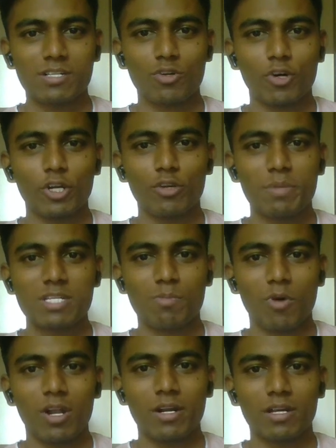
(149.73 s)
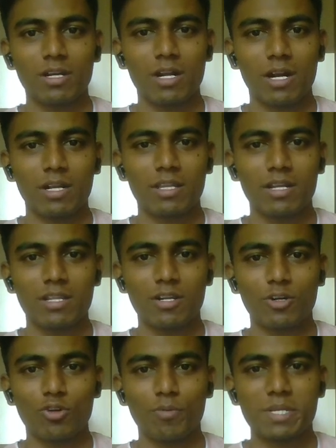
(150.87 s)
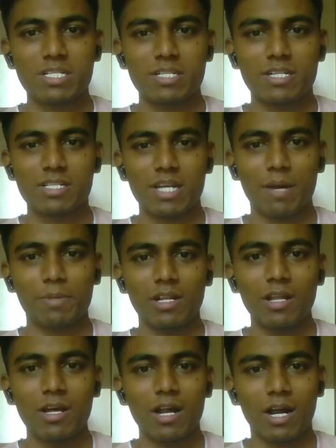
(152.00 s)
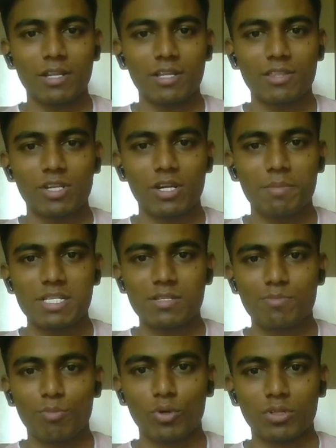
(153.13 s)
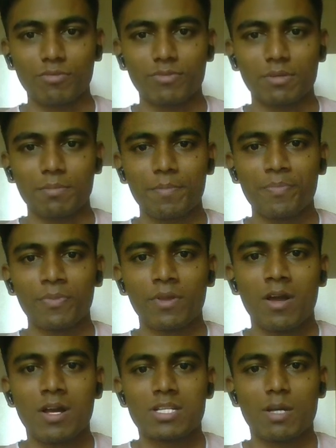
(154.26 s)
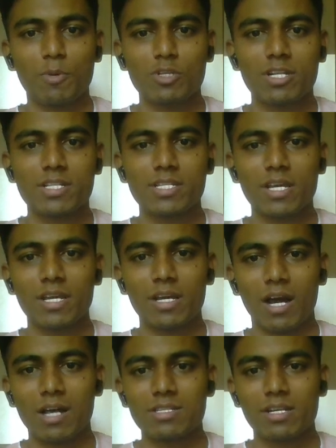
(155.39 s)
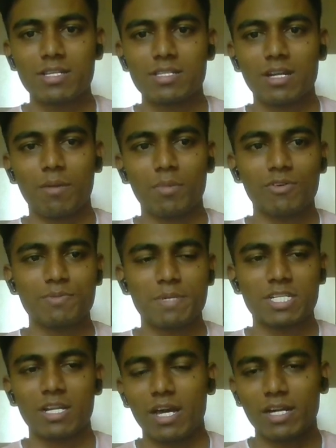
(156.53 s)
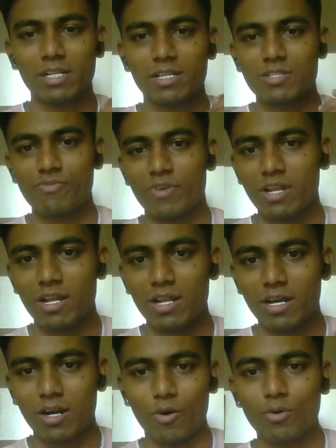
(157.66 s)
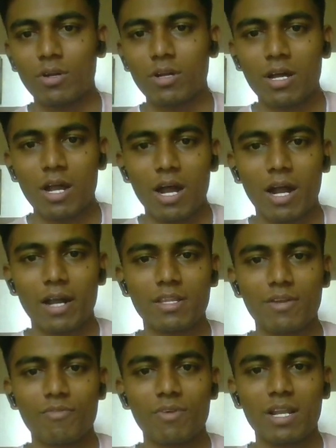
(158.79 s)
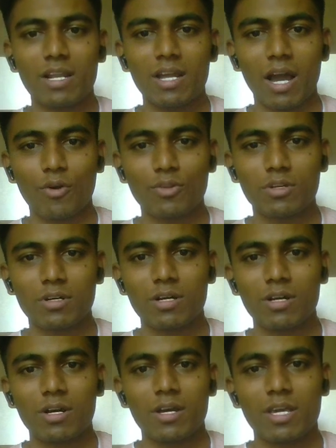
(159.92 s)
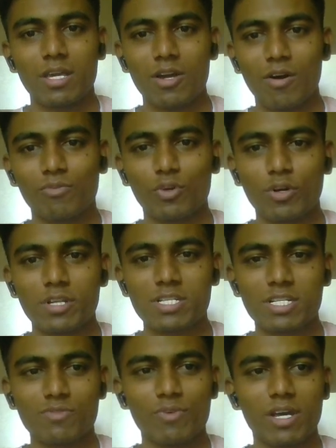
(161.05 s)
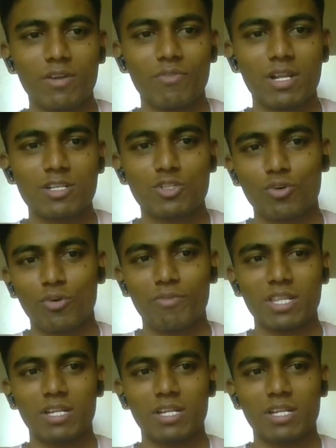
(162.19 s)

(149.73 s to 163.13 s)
and then we'll have the year of 26 where we'll store whether this particular character has small letter or capital letter, and then small letter occurs before the first occurrence of C.